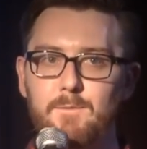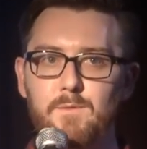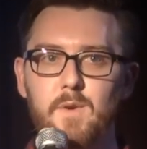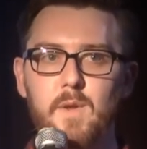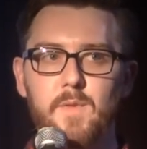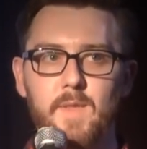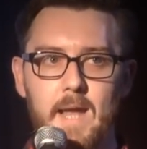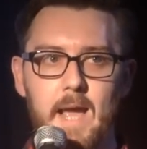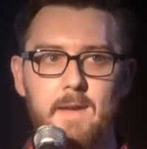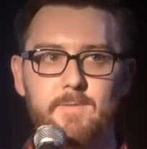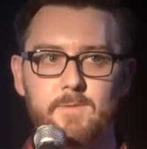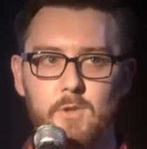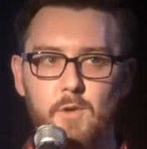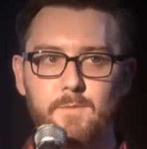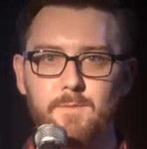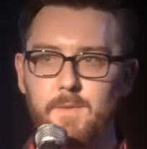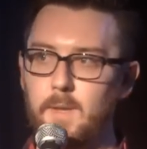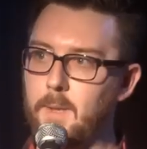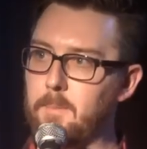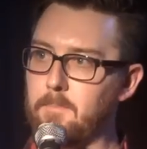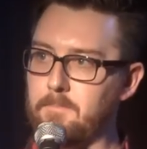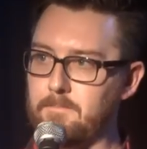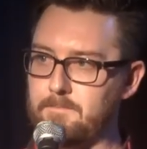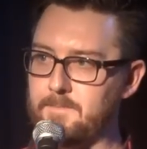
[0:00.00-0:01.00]
everything I've done
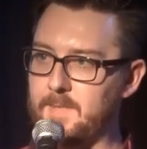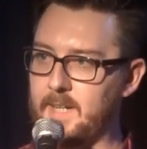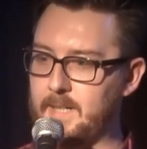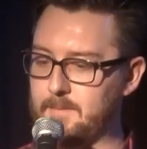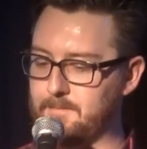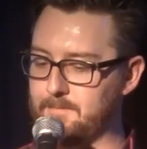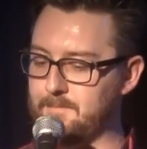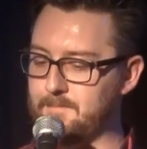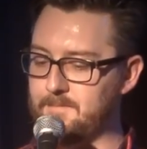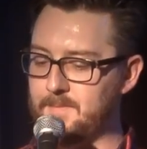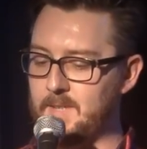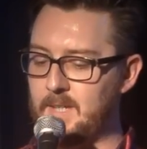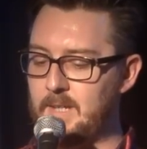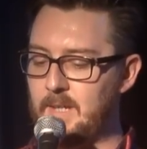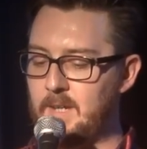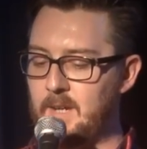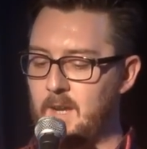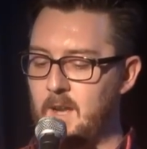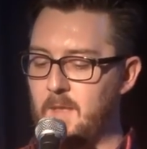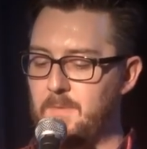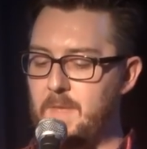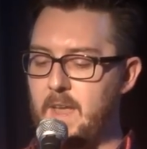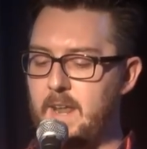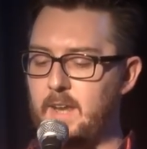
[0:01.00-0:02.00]
for them. Right?
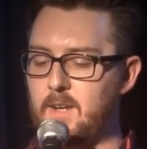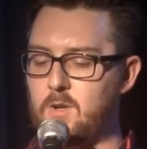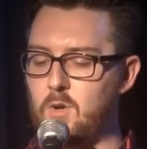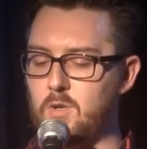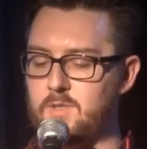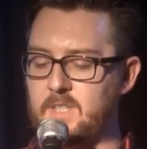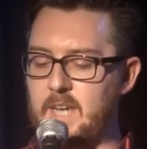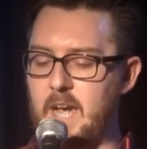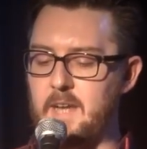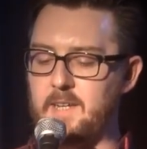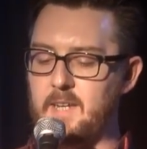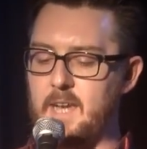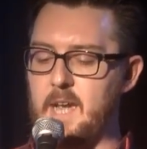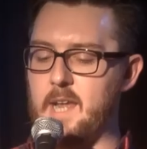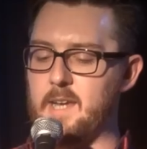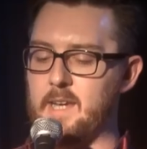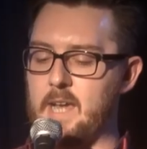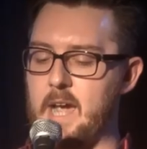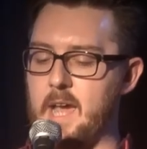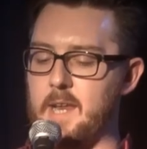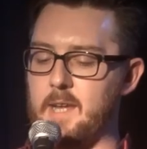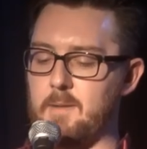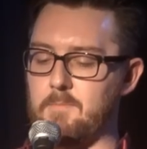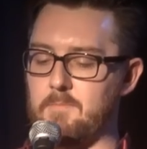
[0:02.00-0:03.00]
then it goes yada yada
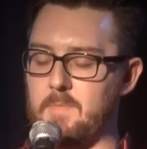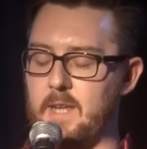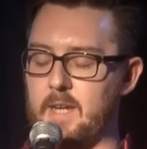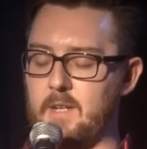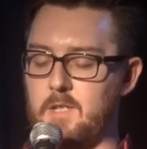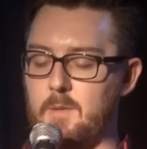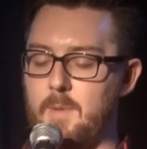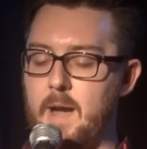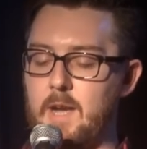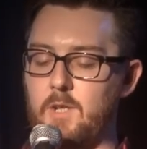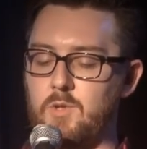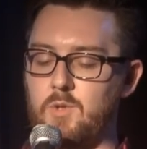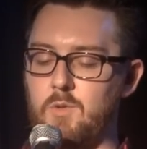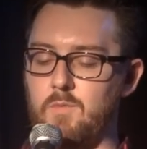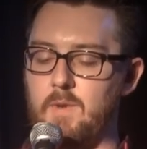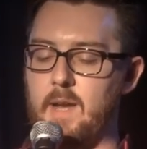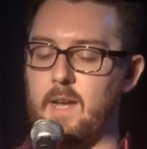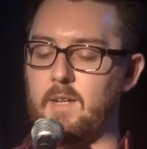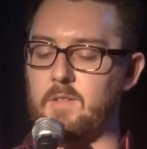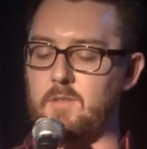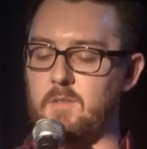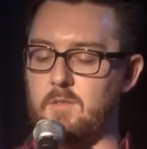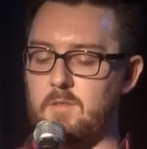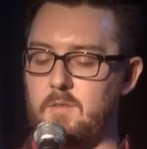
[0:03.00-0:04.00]
yada, like some actual
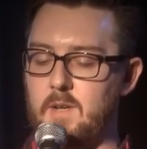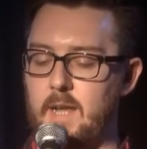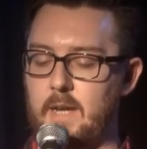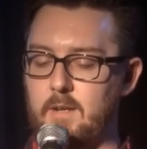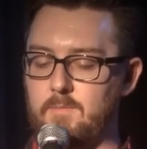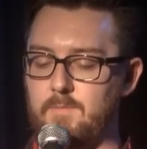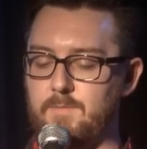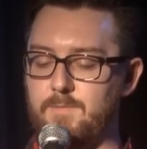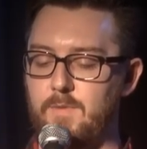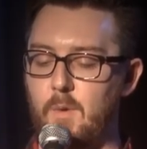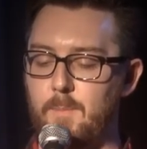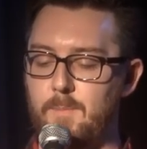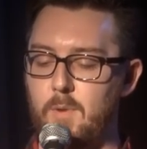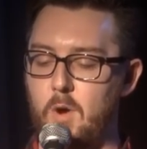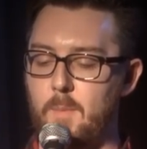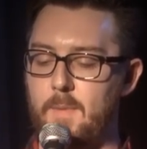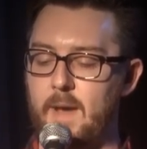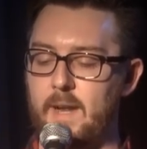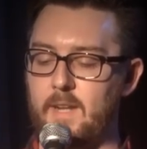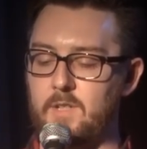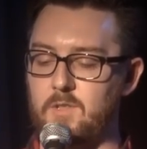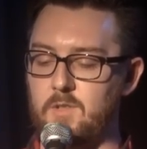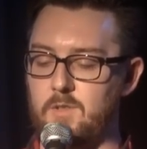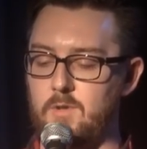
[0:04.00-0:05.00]
reasons, like football
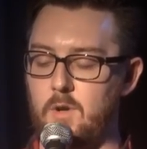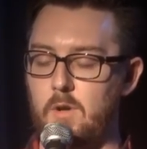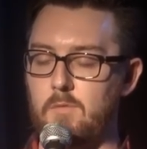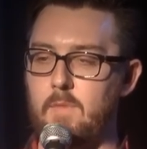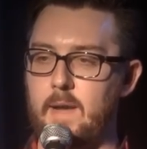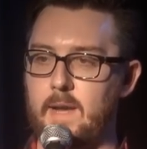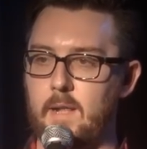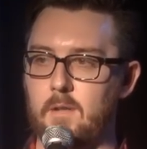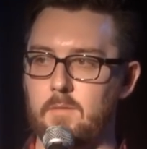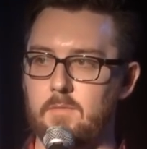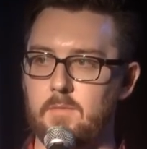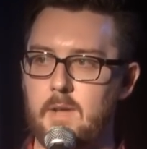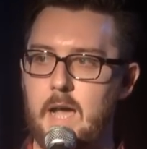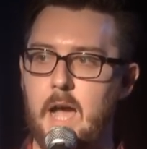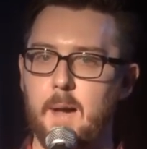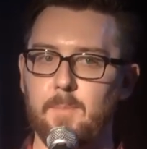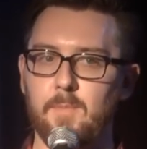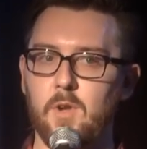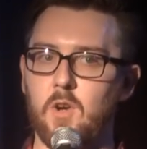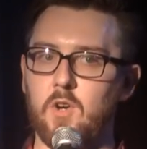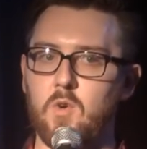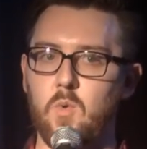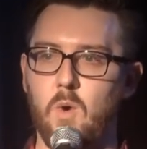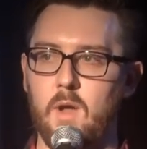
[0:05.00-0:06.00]
manager's not real,
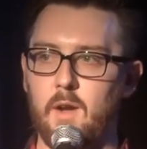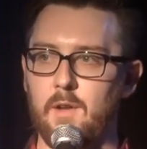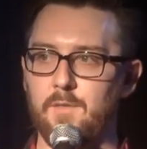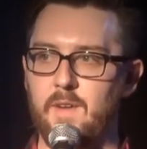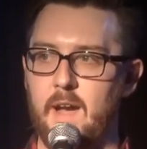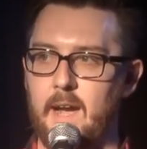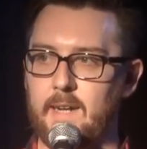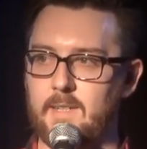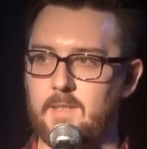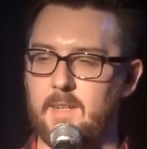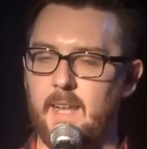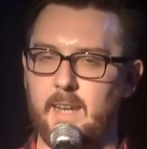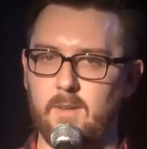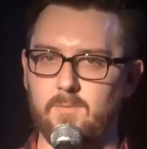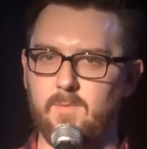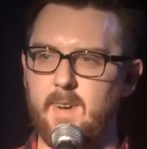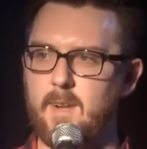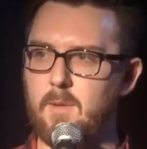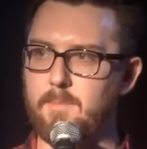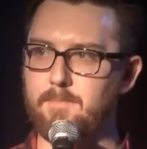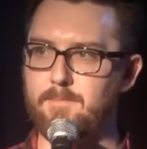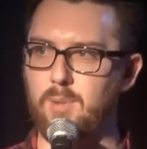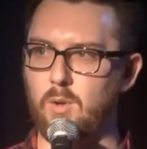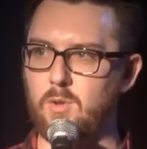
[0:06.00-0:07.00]
I'm not qualified, like
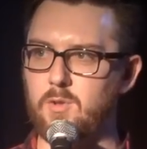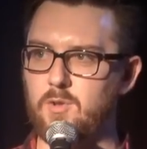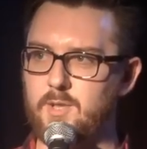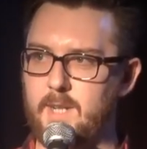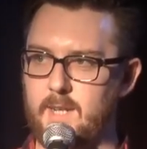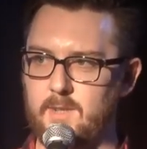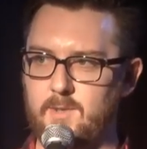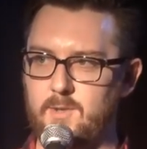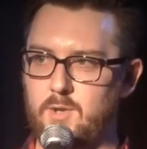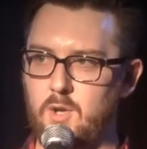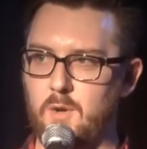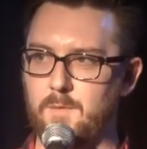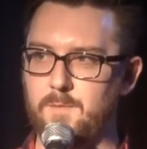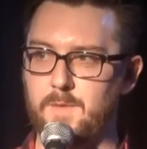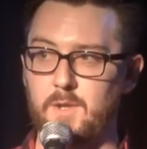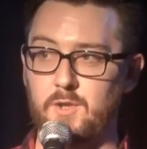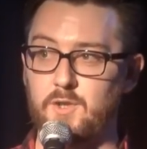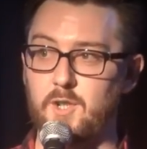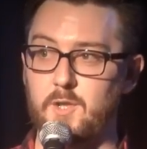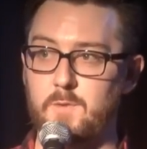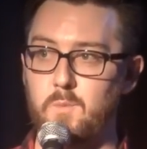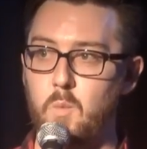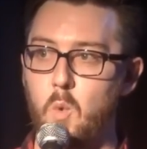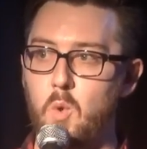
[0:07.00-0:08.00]
real bullshit stuff that
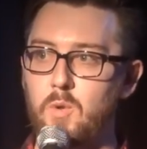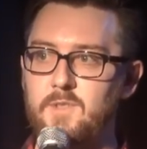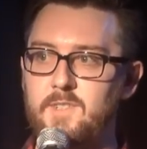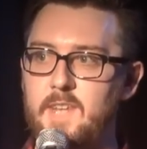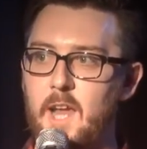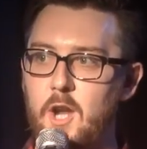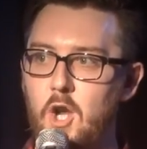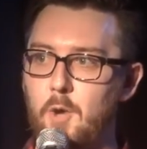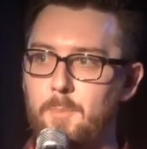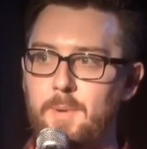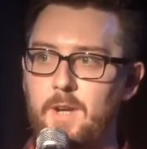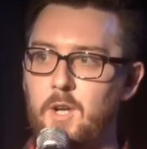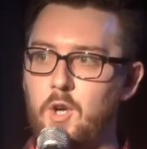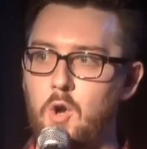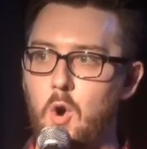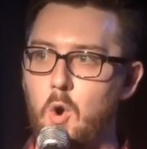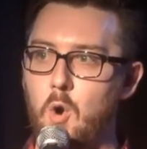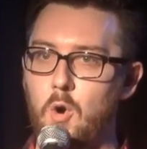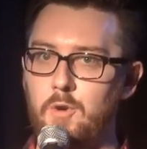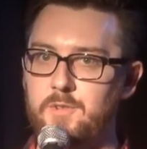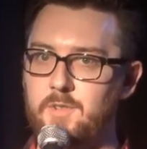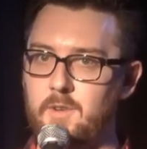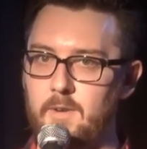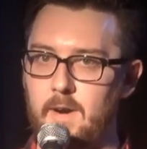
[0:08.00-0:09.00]
just won't stand up in
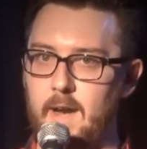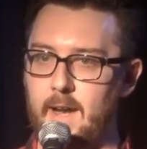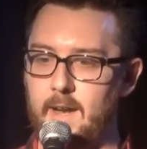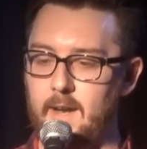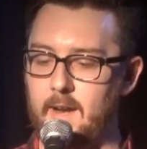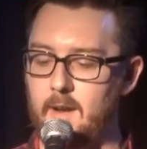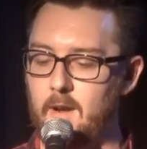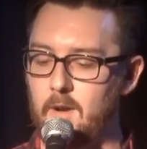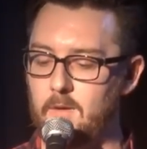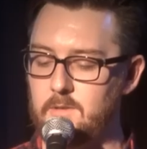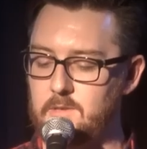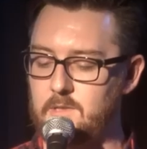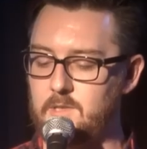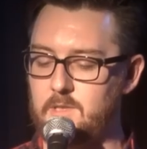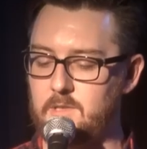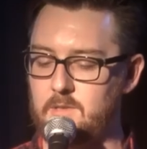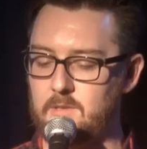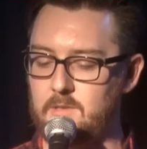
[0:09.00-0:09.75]
court, right? You know.